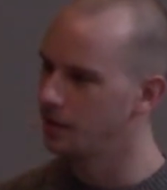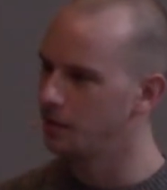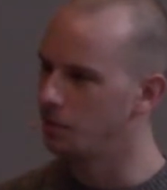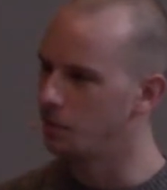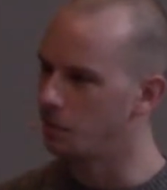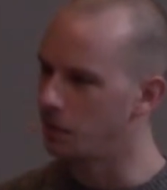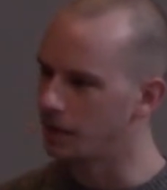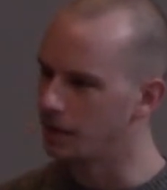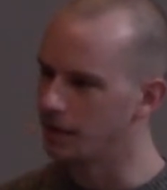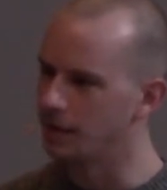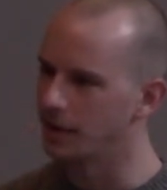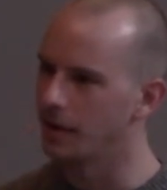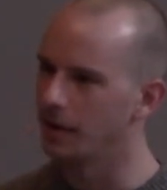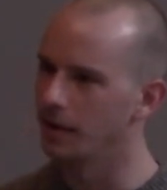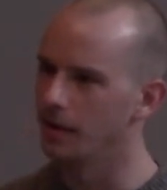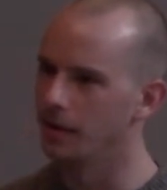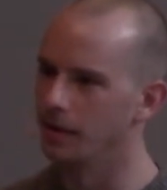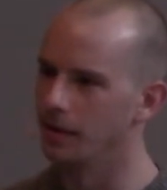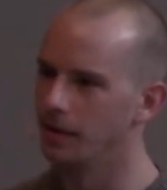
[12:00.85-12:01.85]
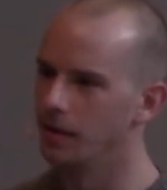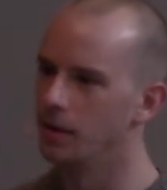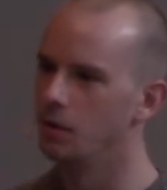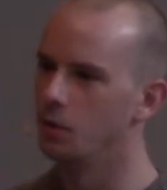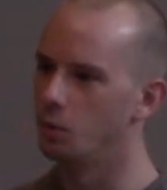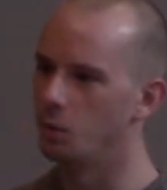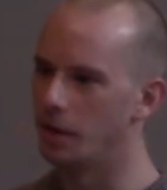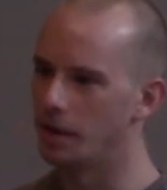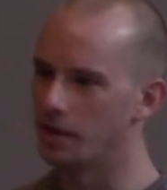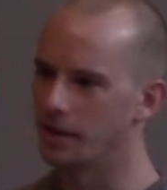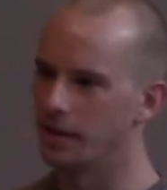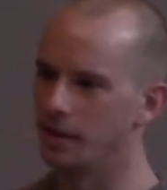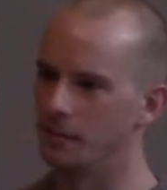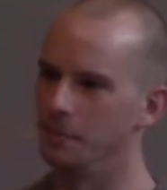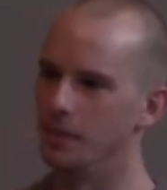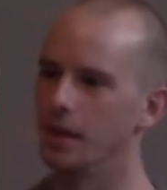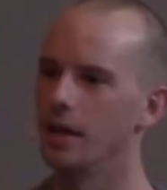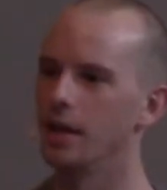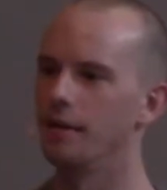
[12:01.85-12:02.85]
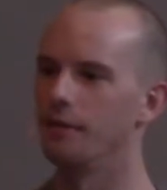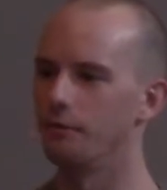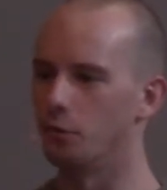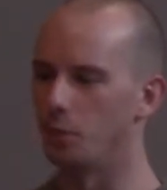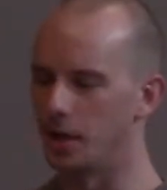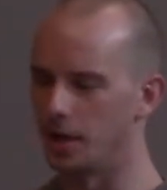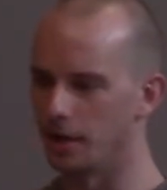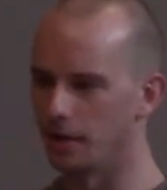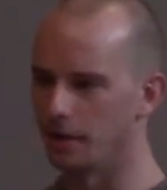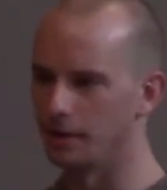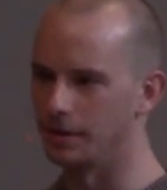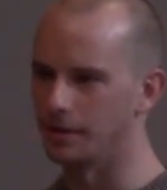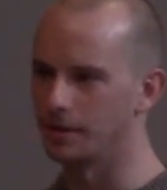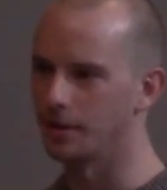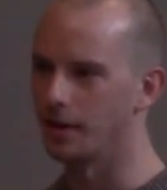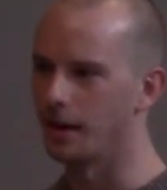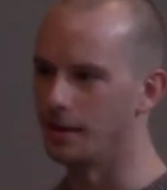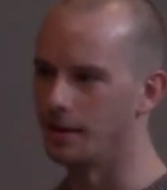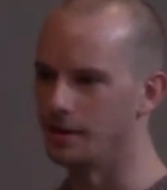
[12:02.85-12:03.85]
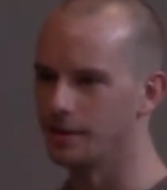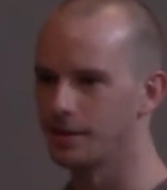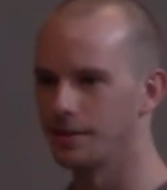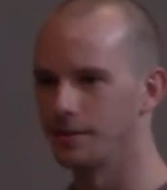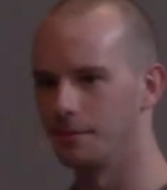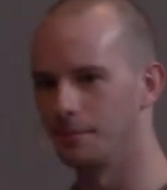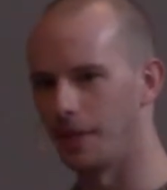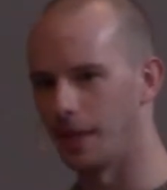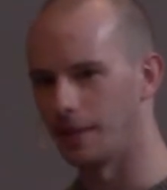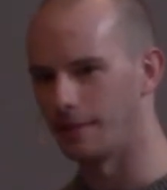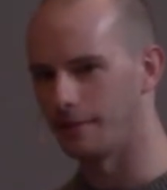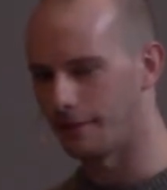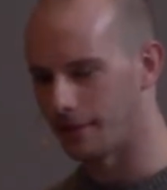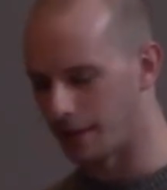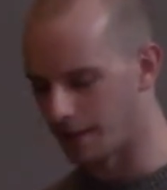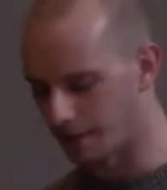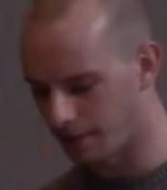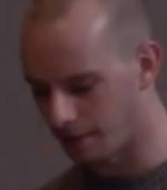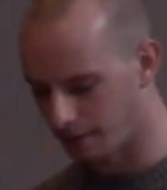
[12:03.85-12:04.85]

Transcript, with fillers: we inherit with him if we are in Christ by faith.